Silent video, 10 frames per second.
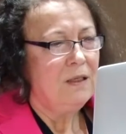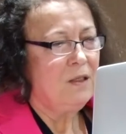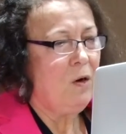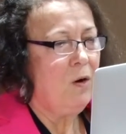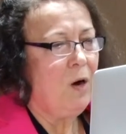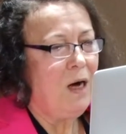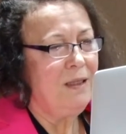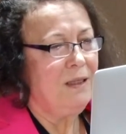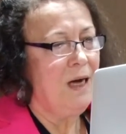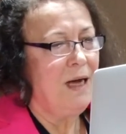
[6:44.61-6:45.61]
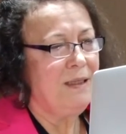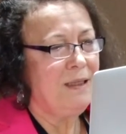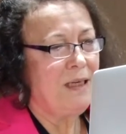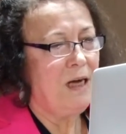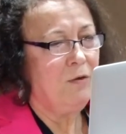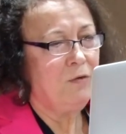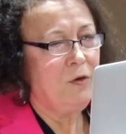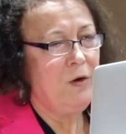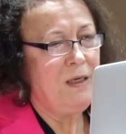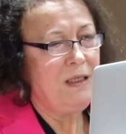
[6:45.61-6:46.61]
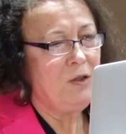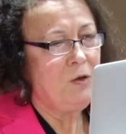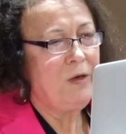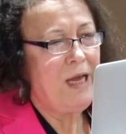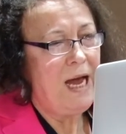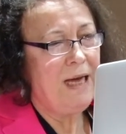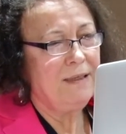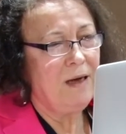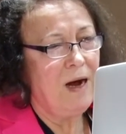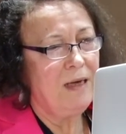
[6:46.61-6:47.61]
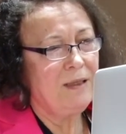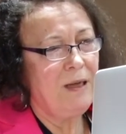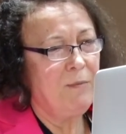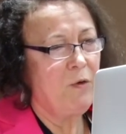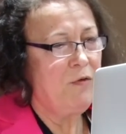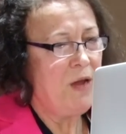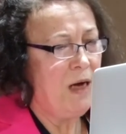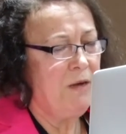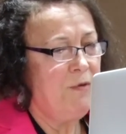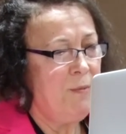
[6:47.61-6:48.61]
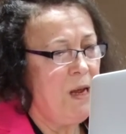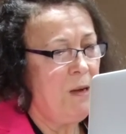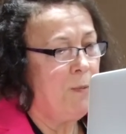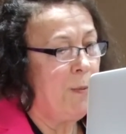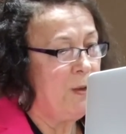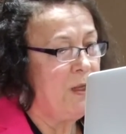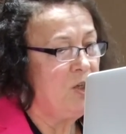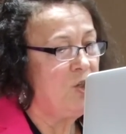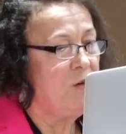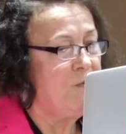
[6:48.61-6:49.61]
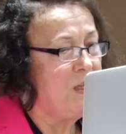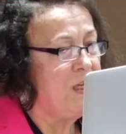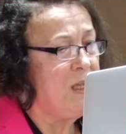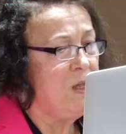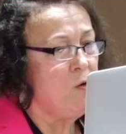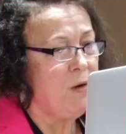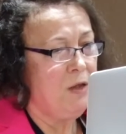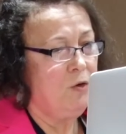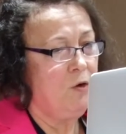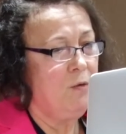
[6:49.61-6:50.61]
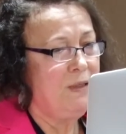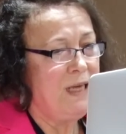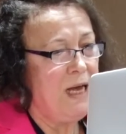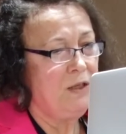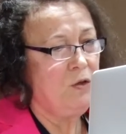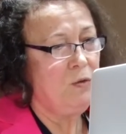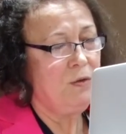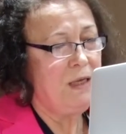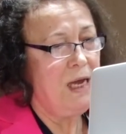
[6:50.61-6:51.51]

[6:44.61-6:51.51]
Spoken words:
So the other side of the coin is Turkey has the highest number of young female population within UN terms as youth